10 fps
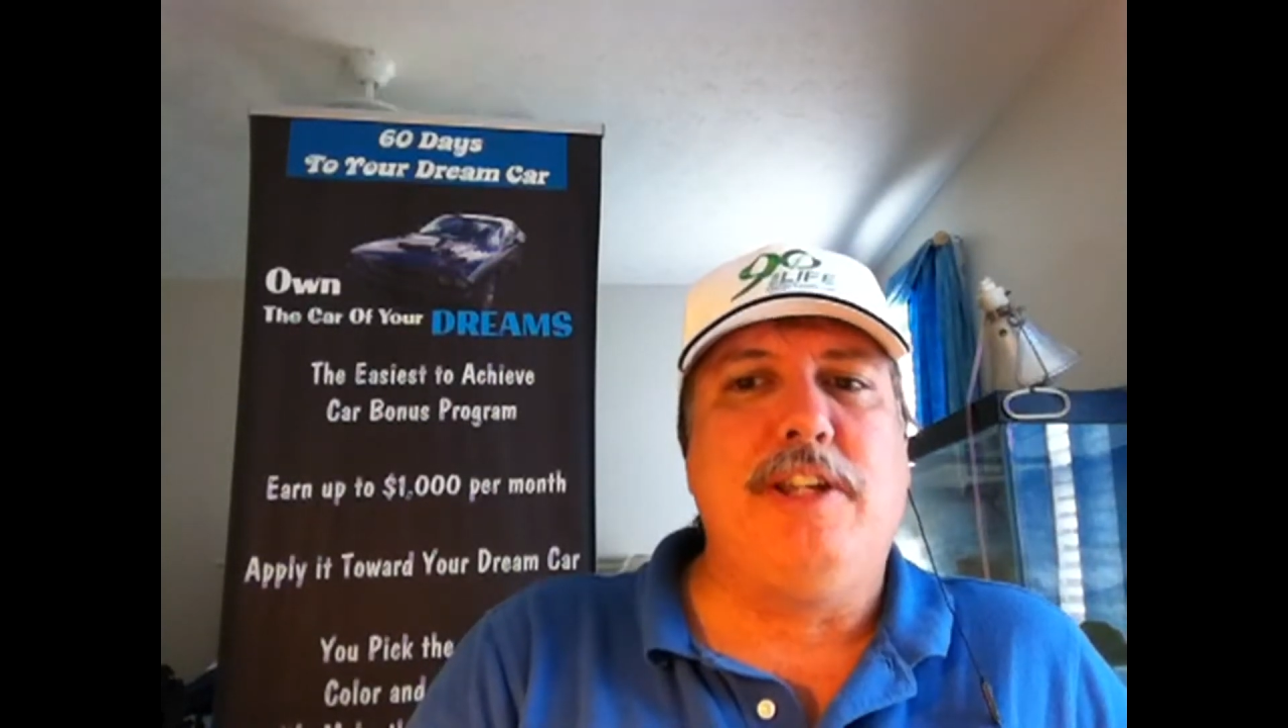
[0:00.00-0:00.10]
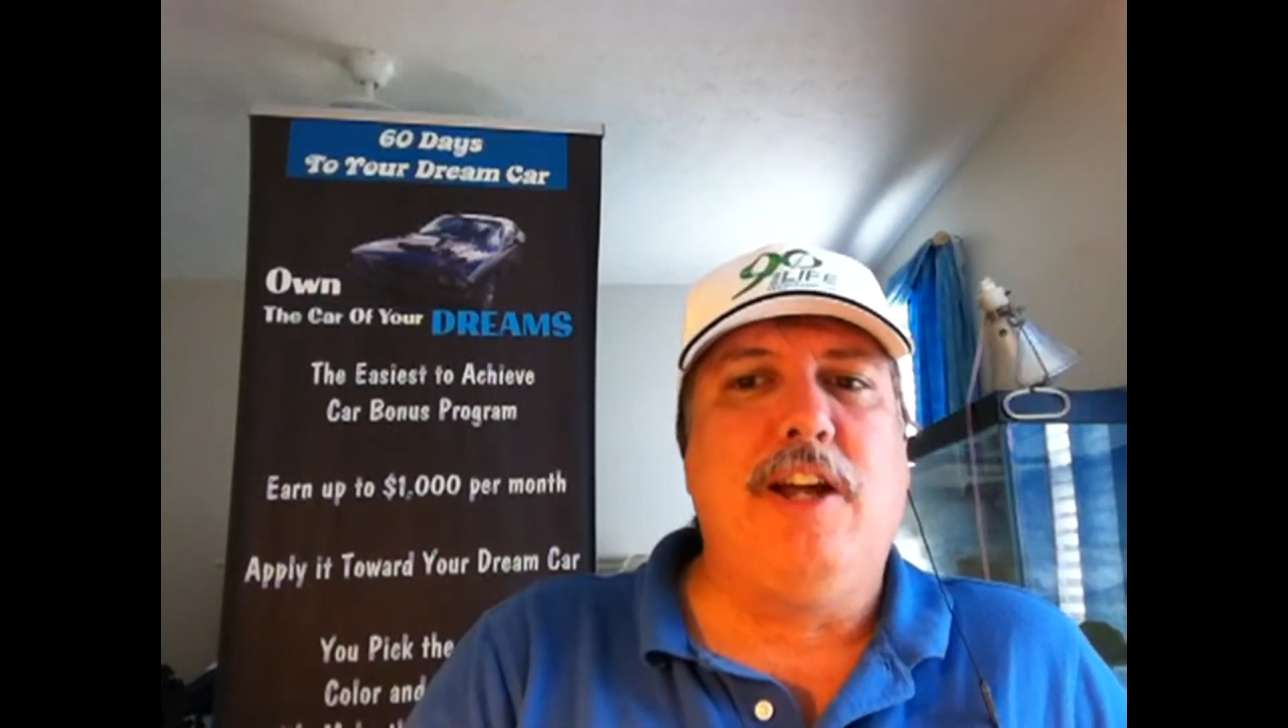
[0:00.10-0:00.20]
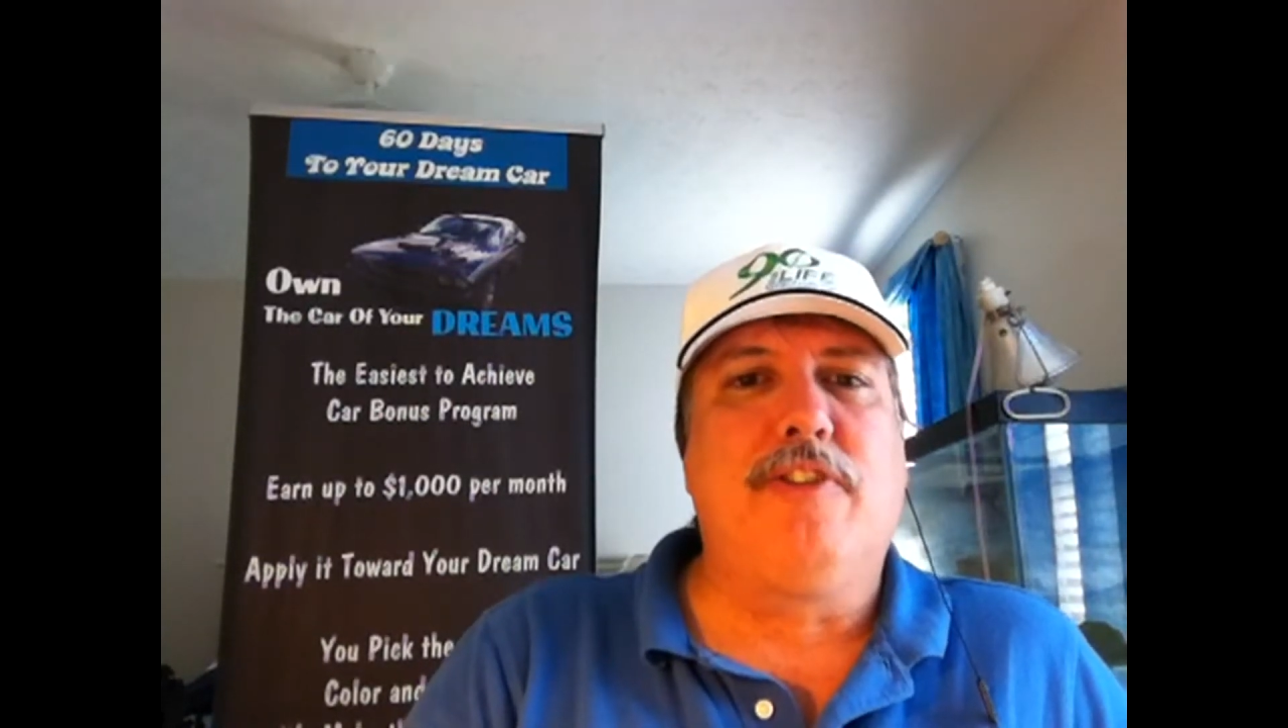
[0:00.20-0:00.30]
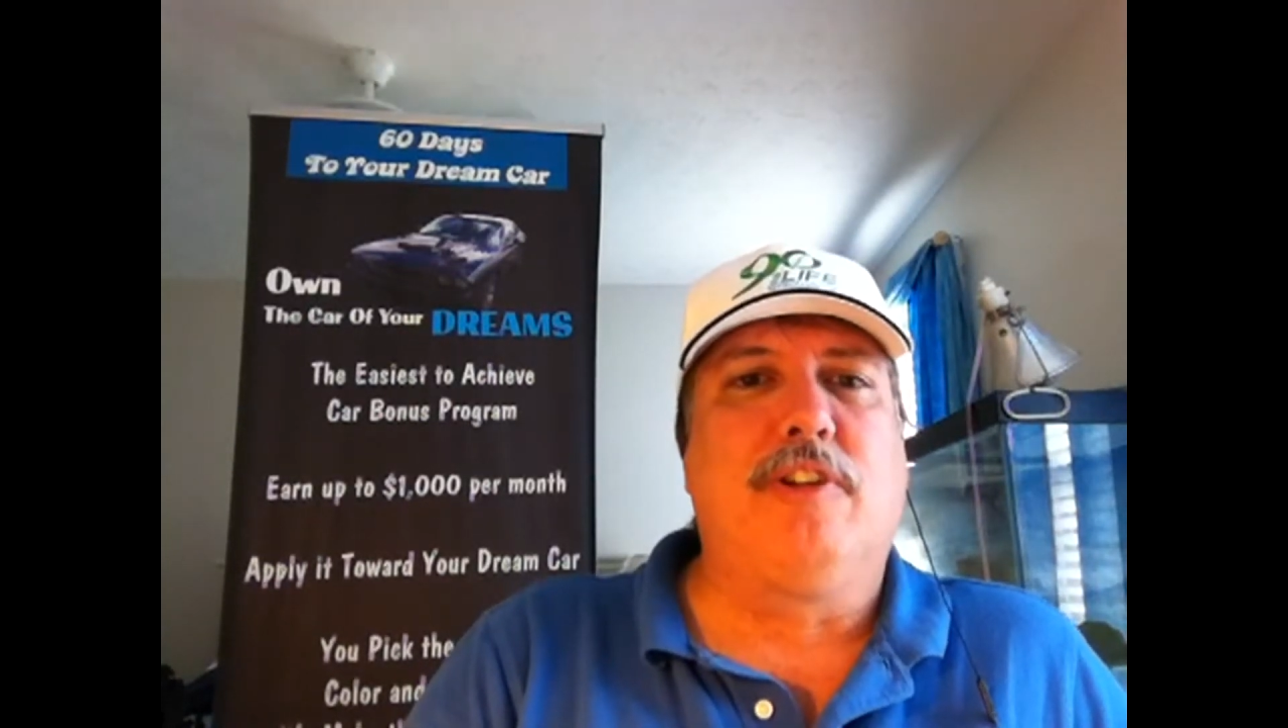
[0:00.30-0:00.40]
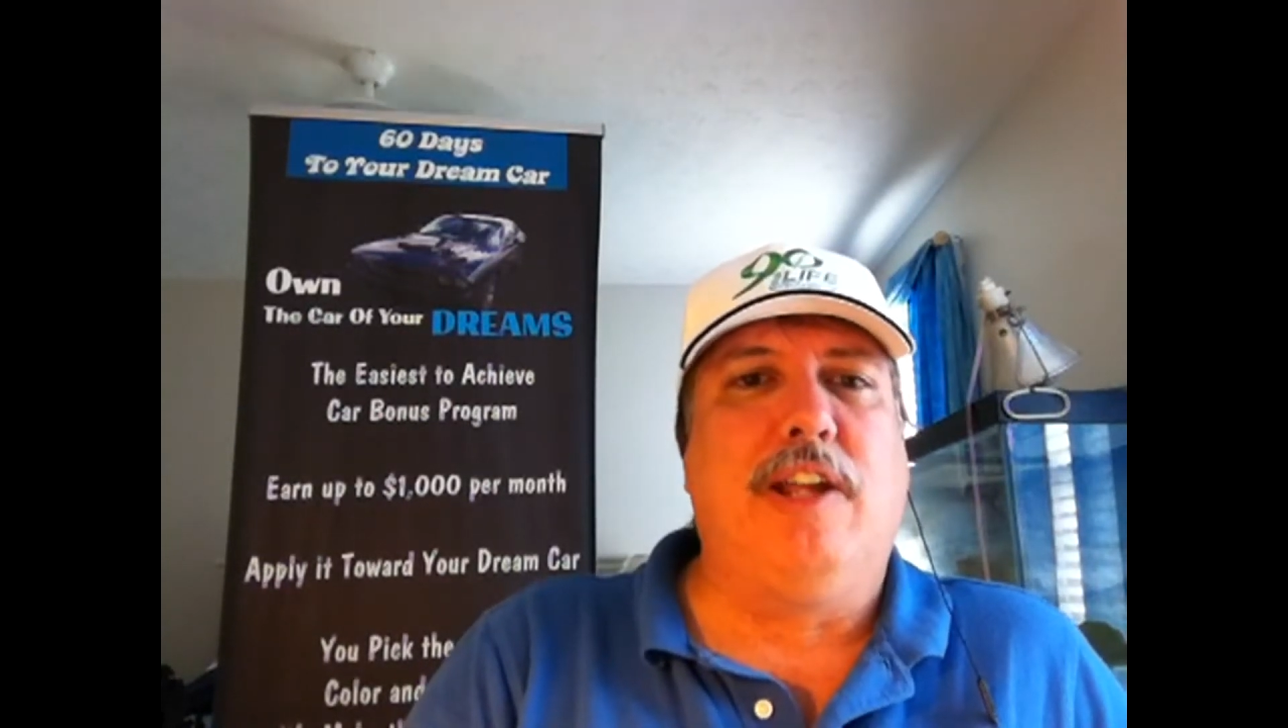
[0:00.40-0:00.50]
the other